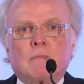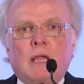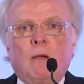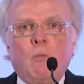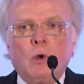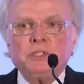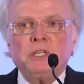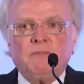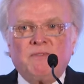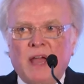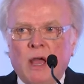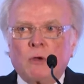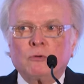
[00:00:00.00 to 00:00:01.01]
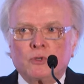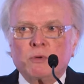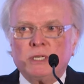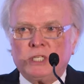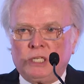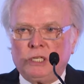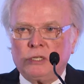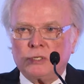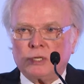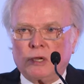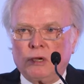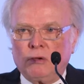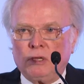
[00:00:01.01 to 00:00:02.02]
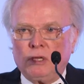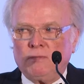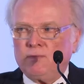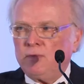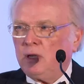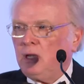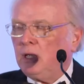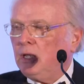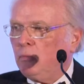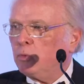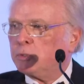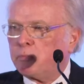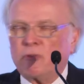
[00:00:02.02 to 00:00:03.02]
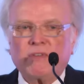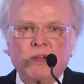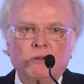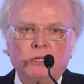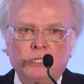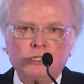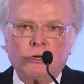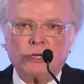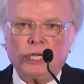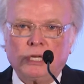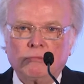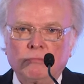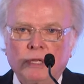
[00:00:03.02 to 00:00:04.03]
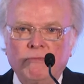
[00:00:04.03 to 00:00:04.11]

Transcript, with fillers: And what he found twenty years ago he, he was profoundly shocking.